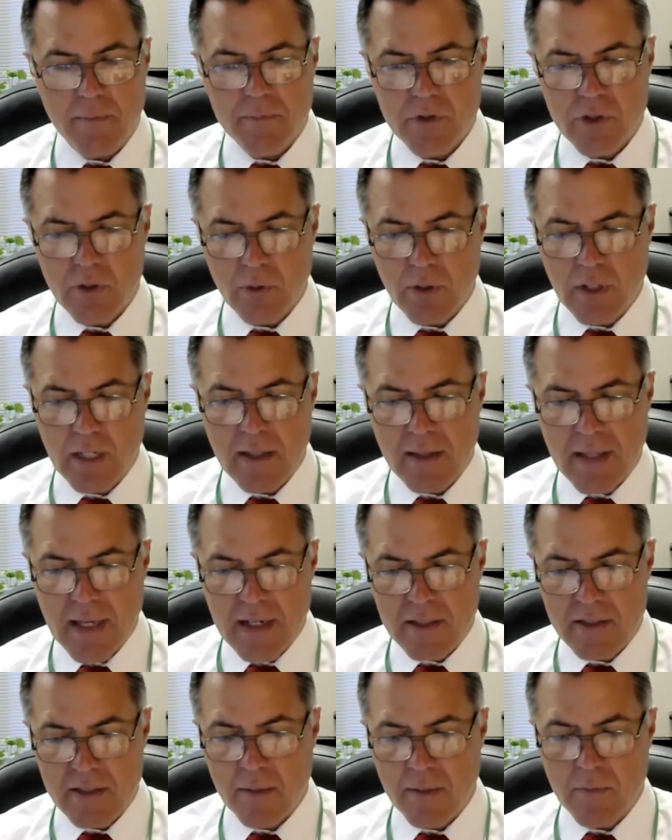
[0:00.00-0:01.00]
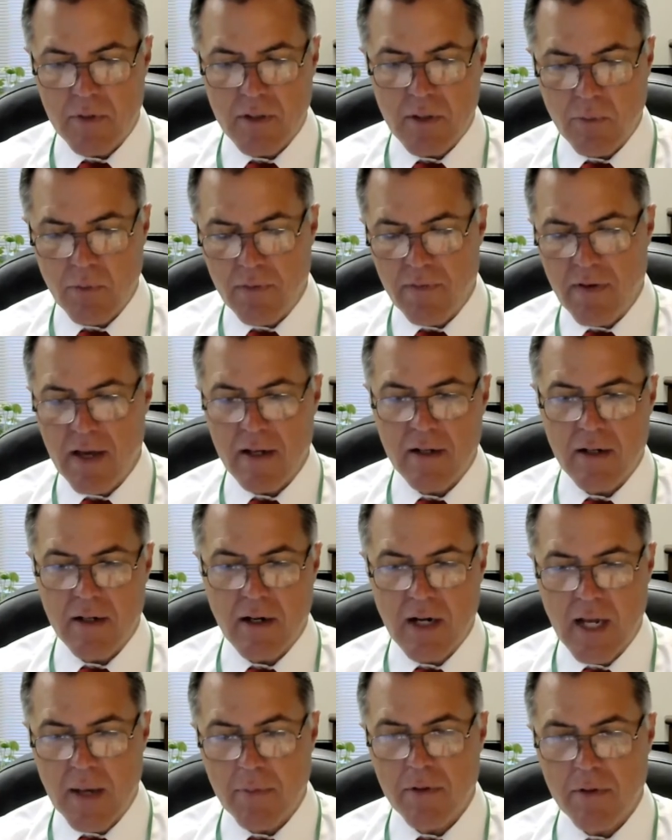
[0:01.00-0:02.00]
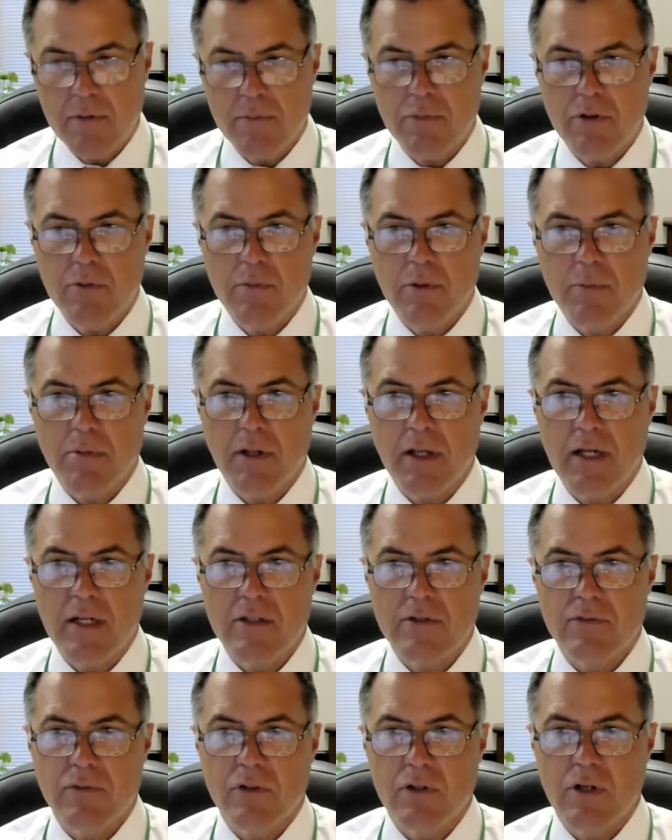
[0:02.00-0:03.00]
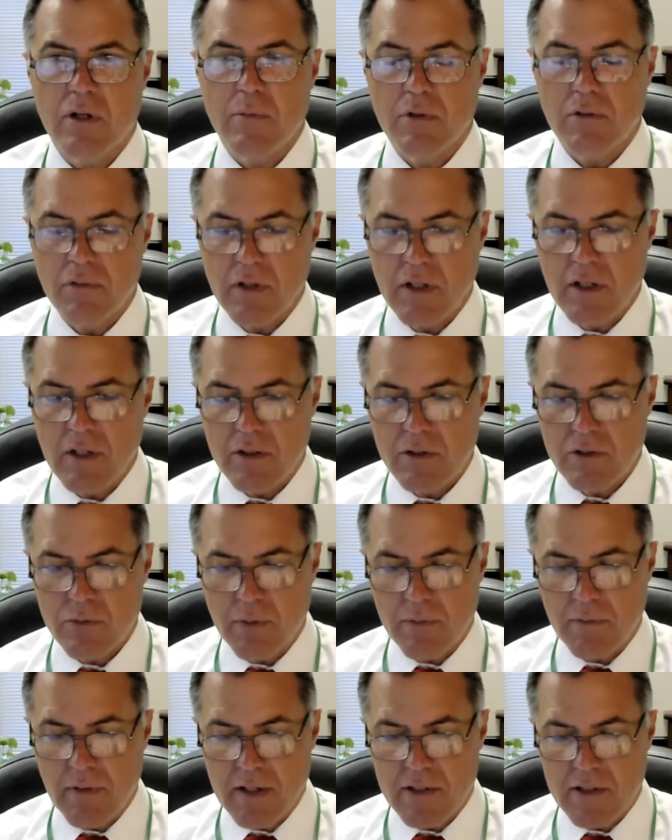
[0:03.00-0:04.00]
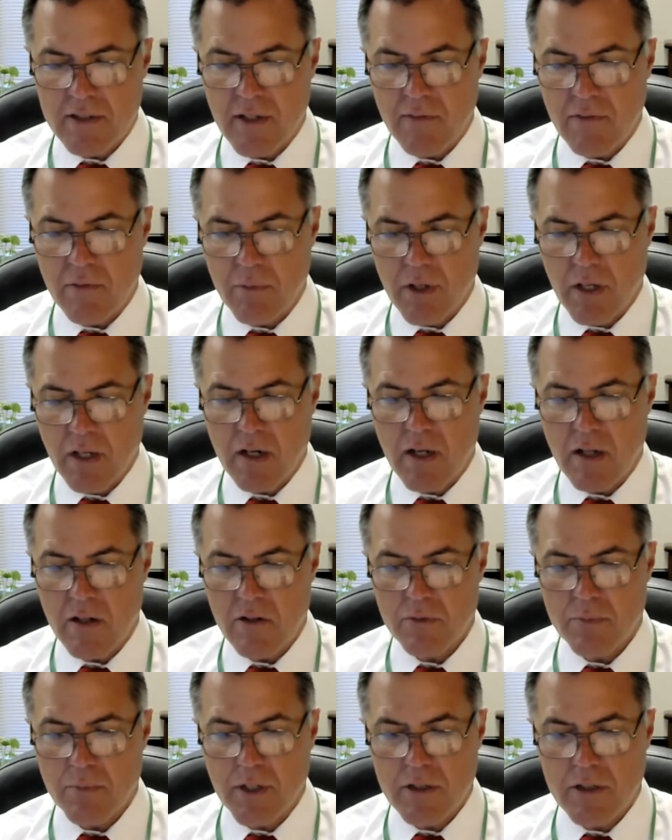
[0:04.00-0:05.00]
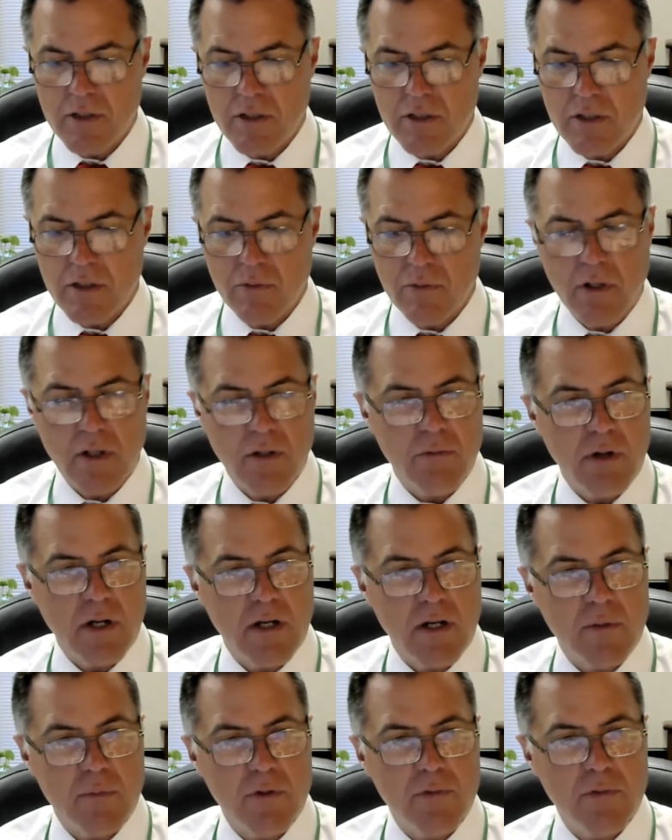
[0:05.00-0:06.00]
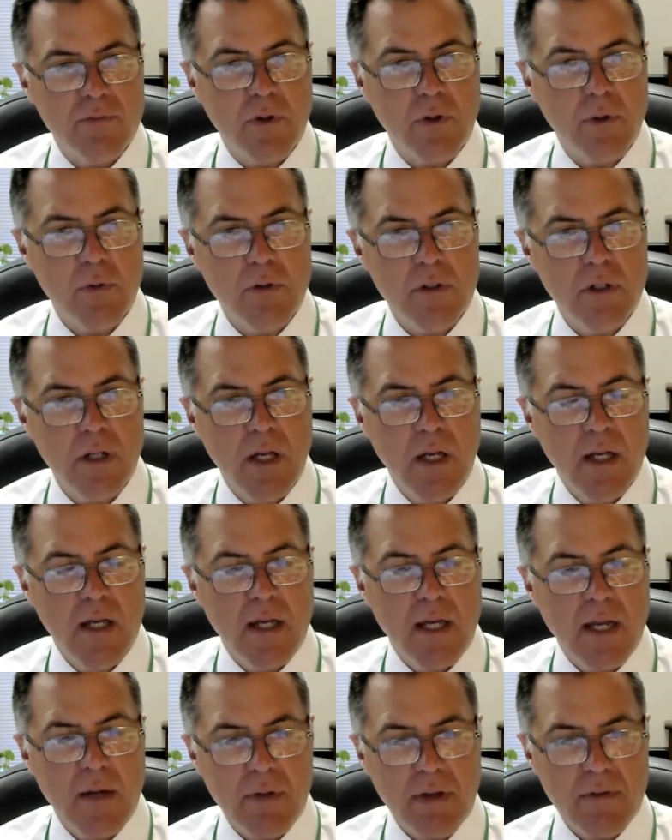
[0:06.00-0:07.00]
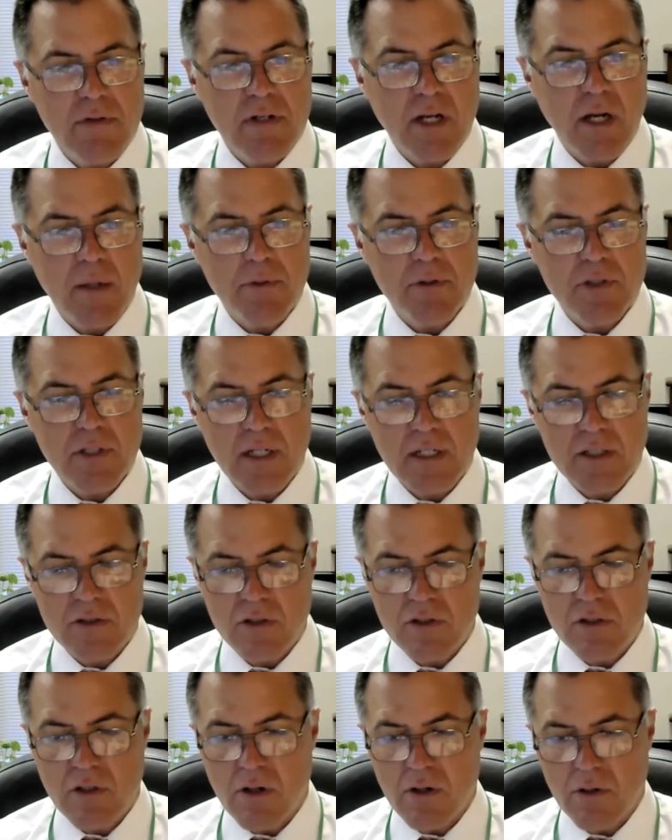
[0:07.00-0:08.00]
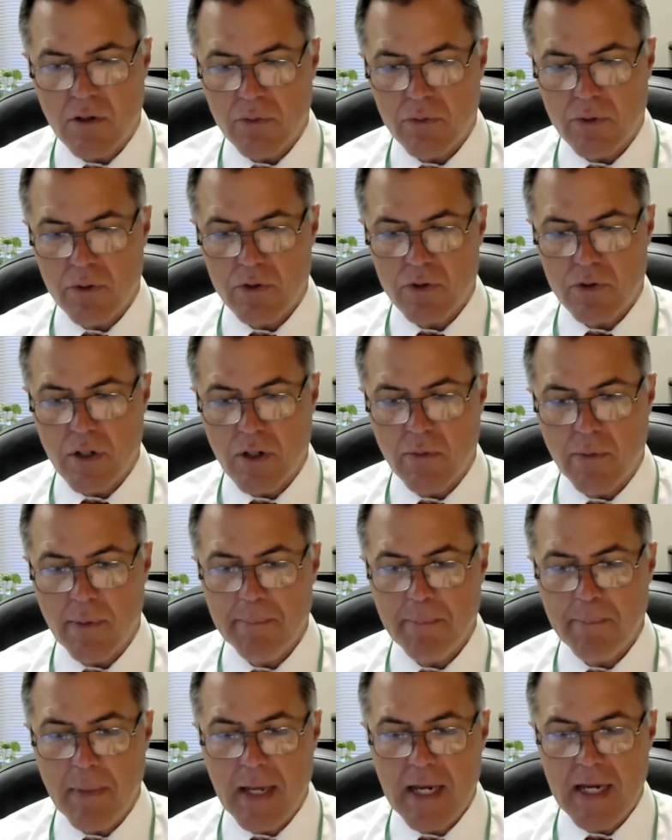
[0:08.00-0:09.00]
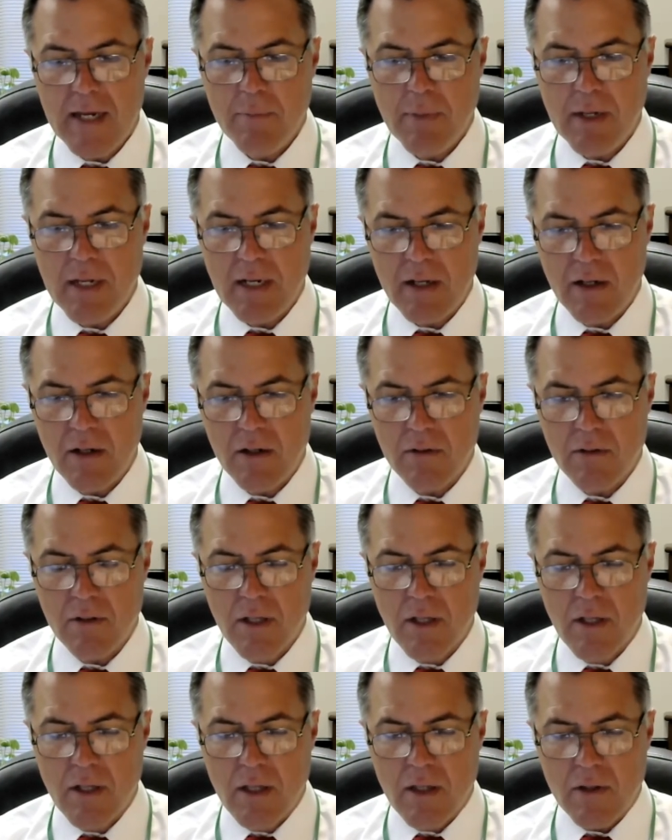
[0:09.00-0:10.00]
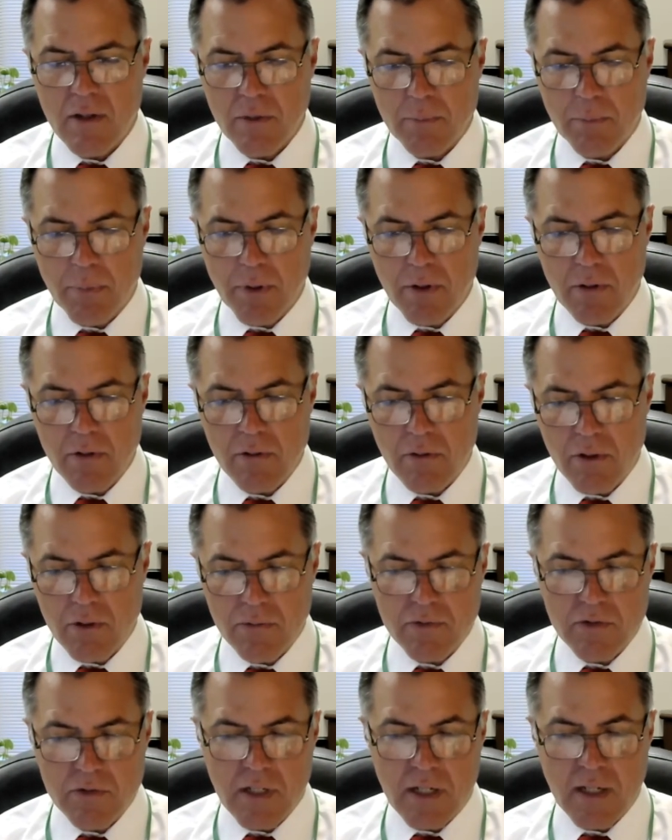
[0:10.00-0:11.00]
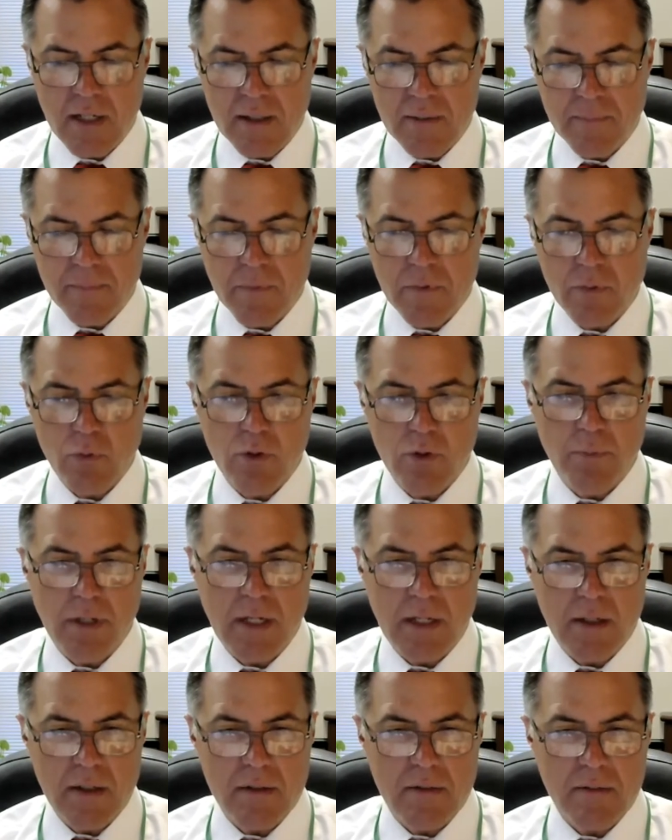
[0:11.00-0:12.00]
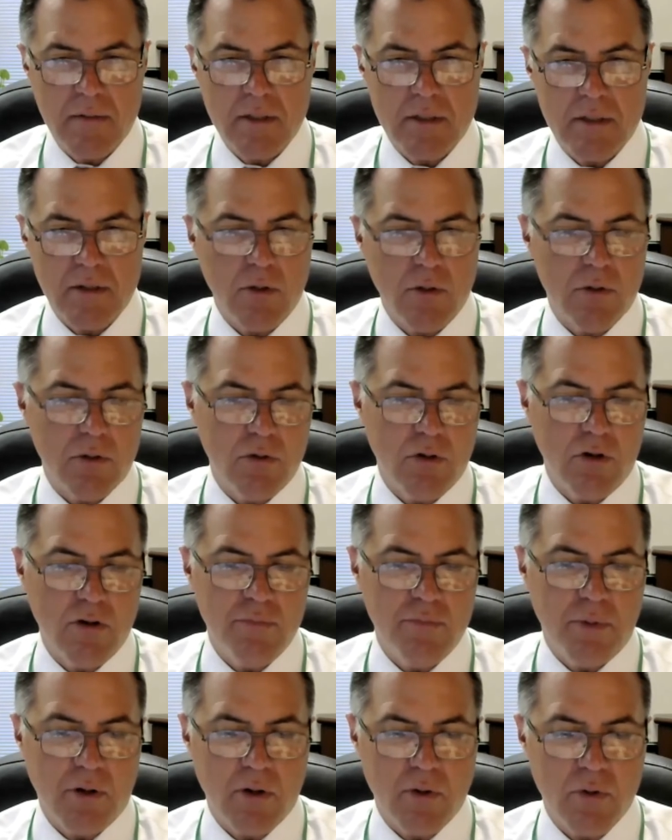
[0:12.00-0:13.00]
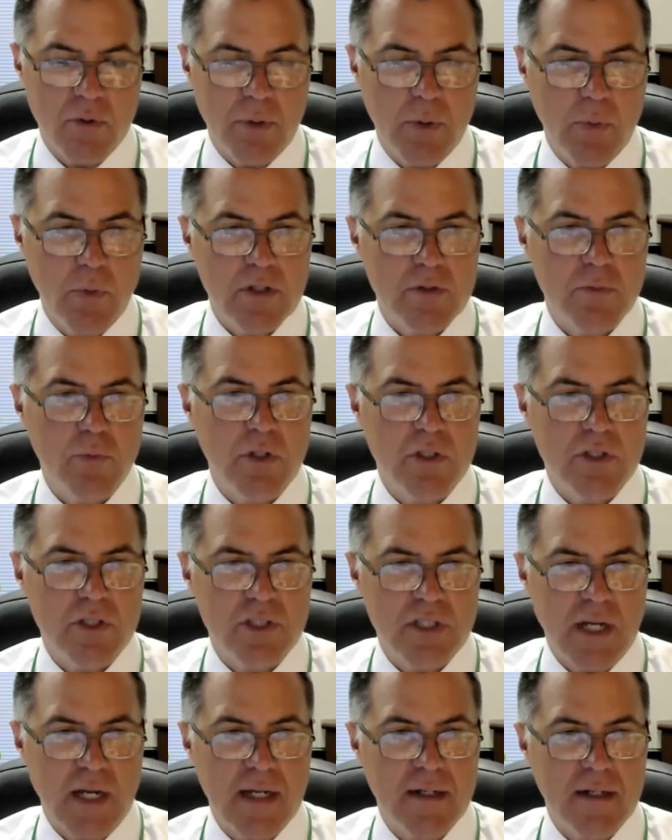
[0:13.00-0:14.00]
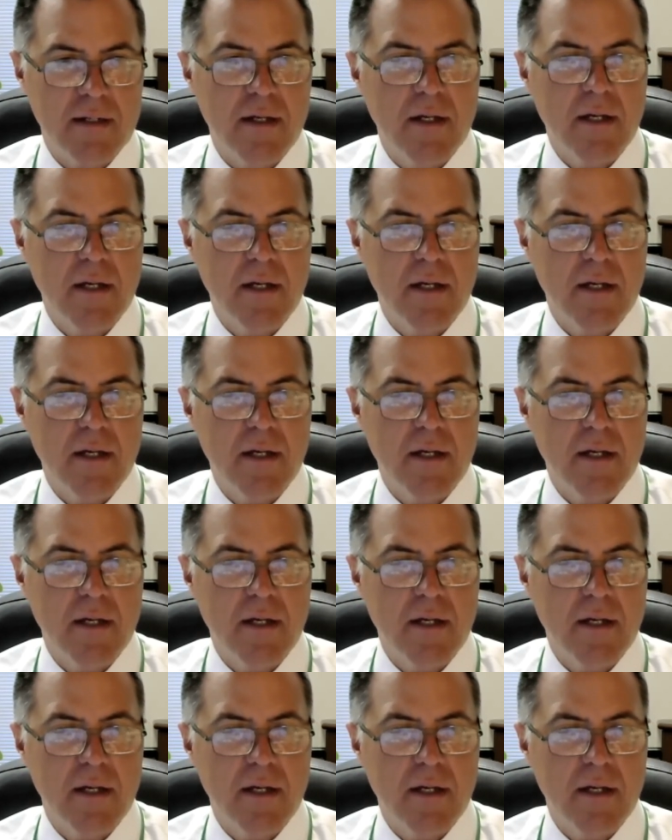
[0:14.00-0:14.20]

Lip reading: So again, that is something that we've had in our capital improvement plans for a number of years. We've got $7 million budgeted and really ready to move forward. And we have a couple sites to talk through. So our main meeting on the Grove site would be this, or the Grove Park would be what site?